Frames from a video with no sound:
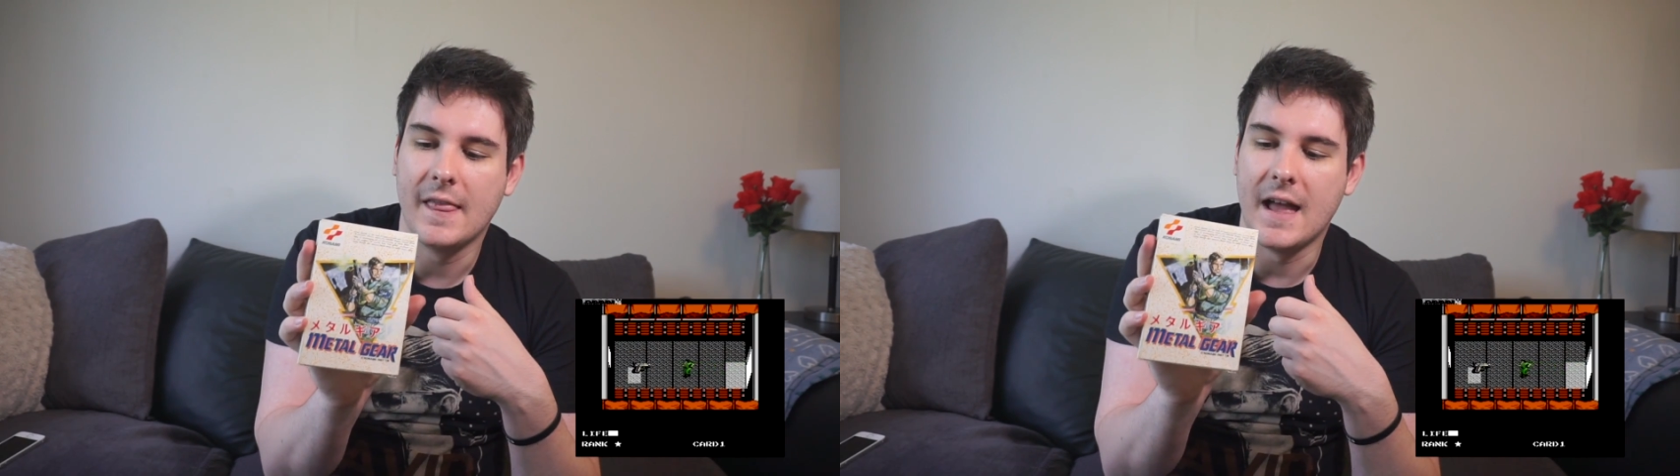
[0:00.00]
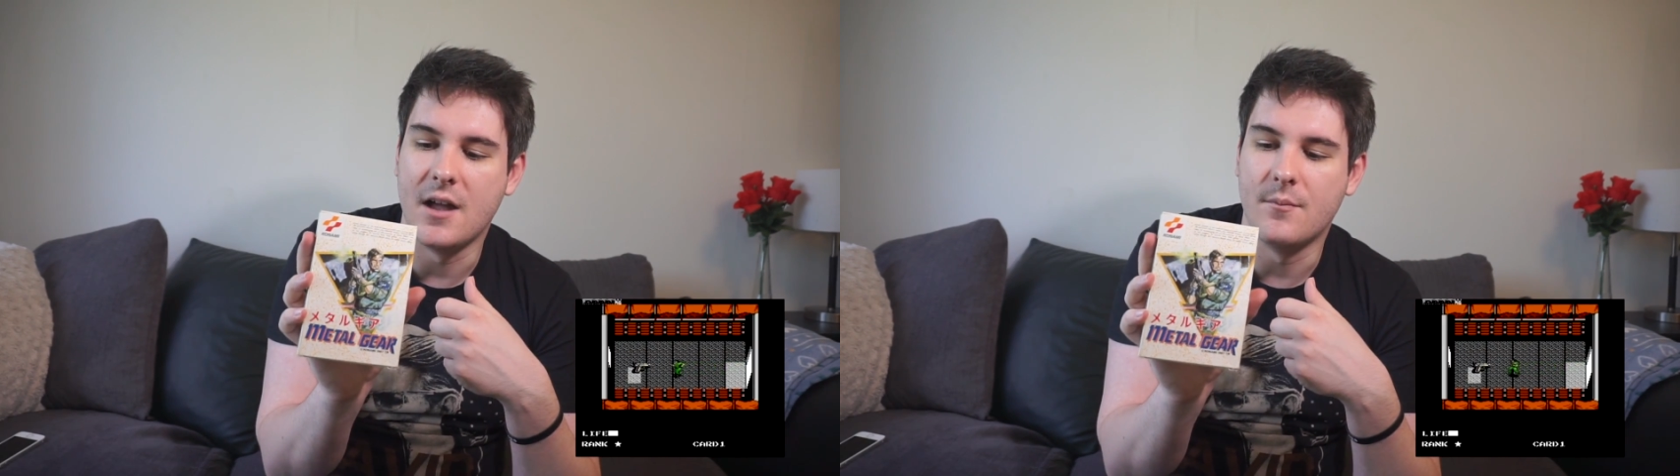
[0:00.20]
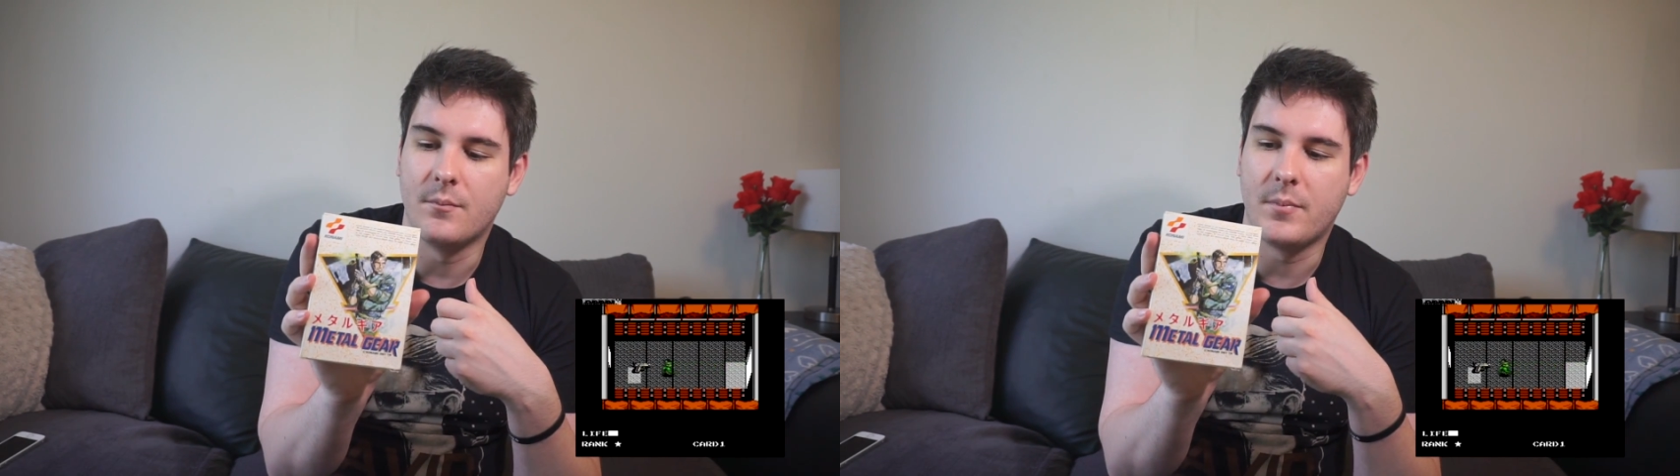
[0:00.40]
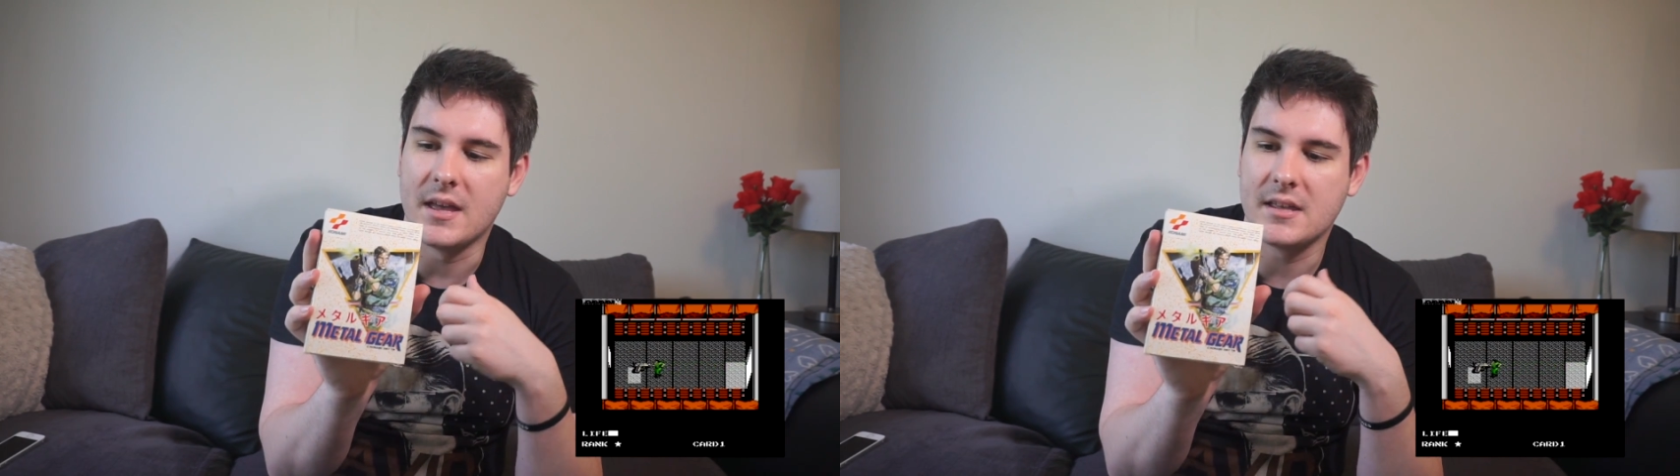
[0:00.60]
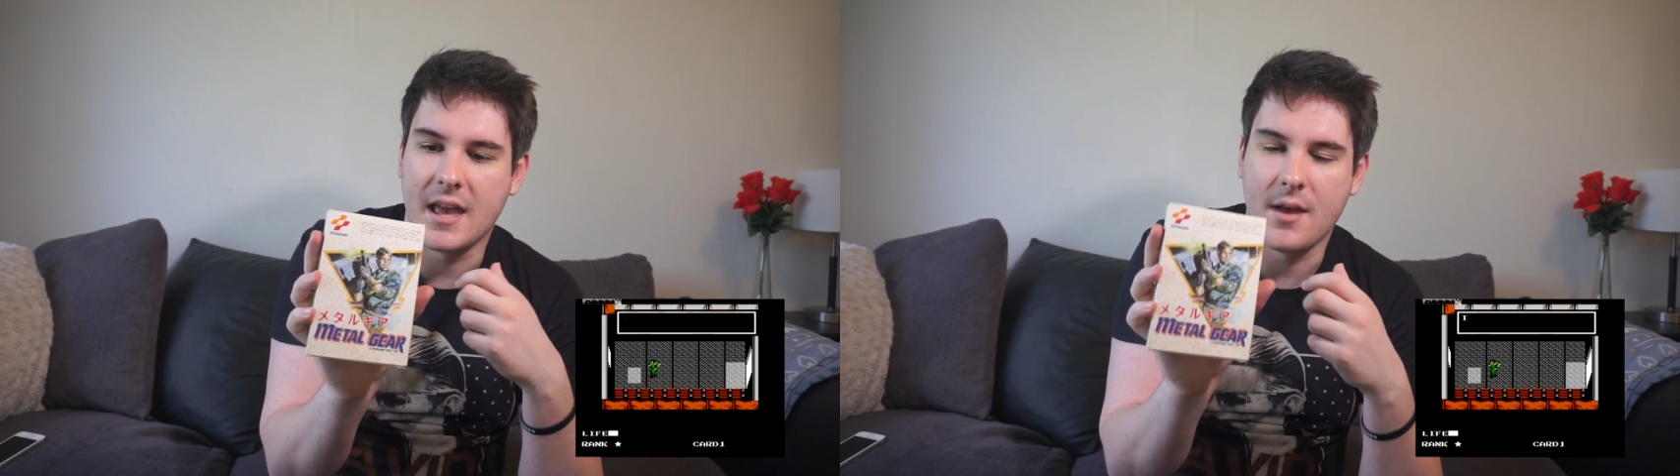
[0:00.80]

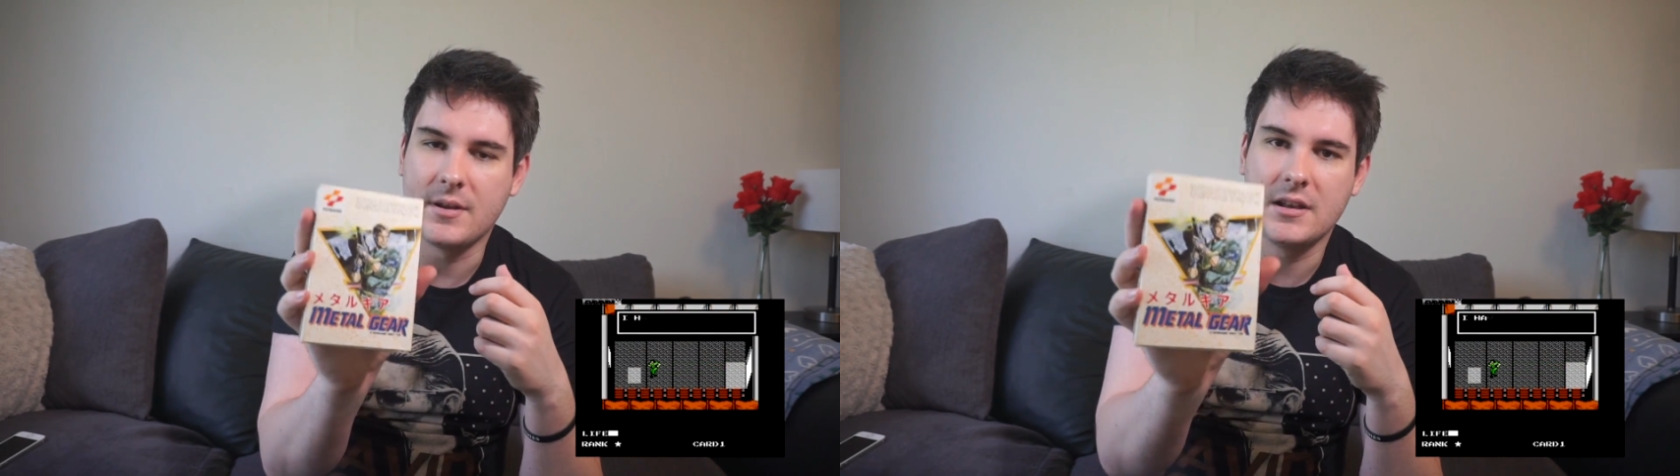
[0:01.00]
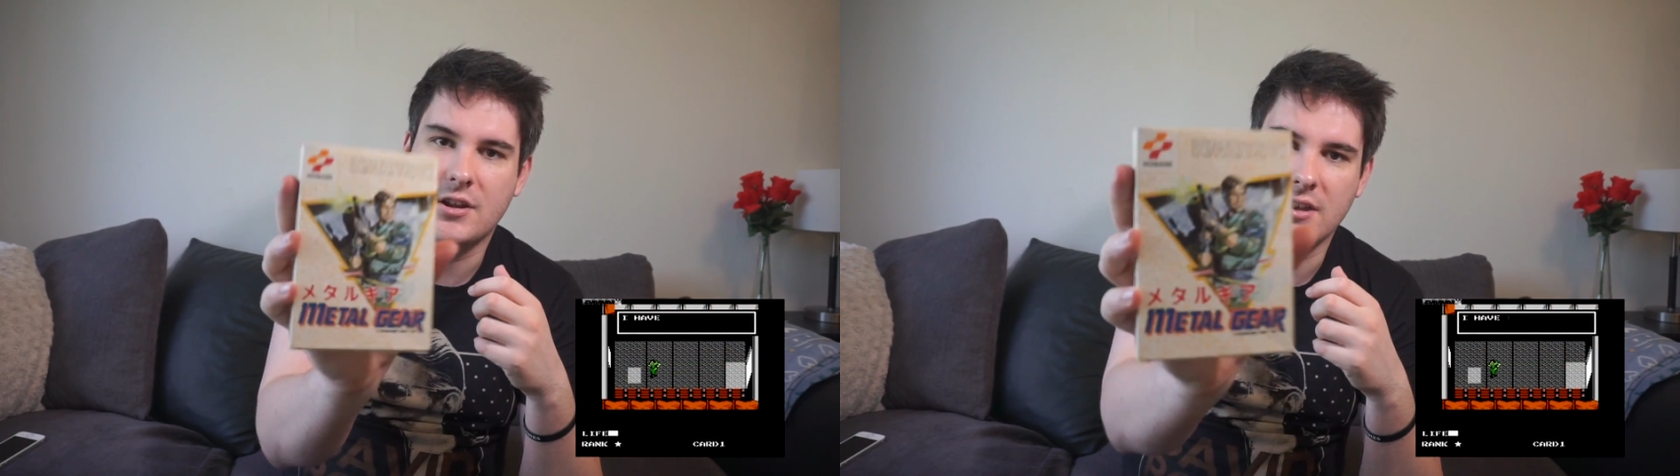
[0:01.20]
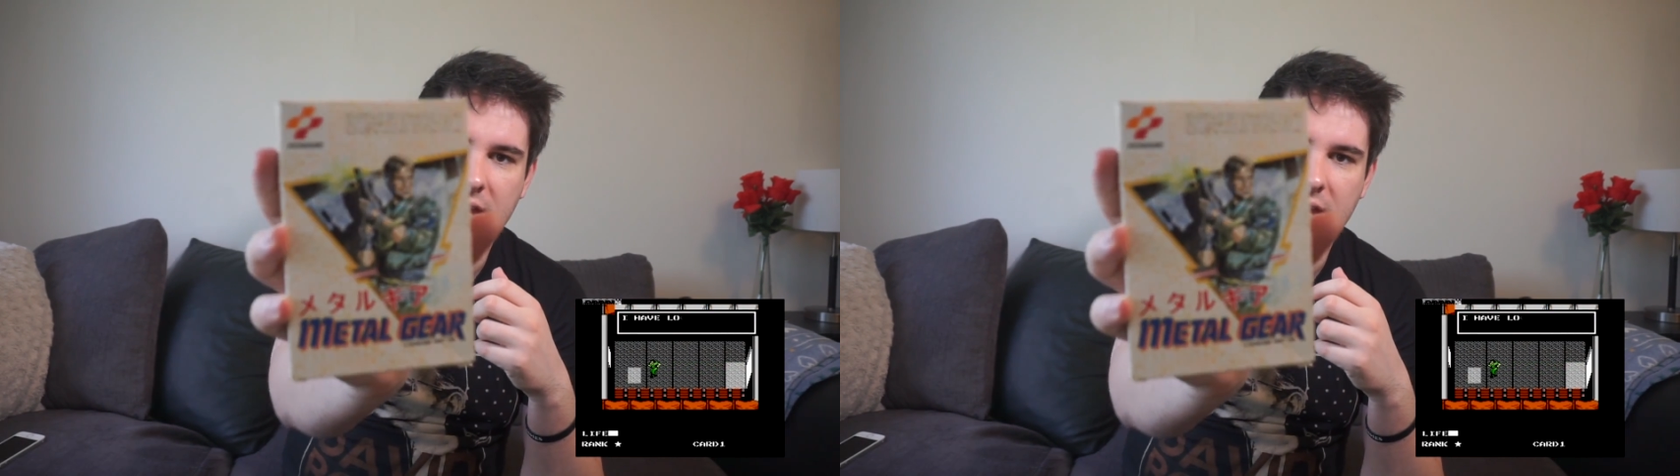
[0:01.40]
But yeah, I mean, look at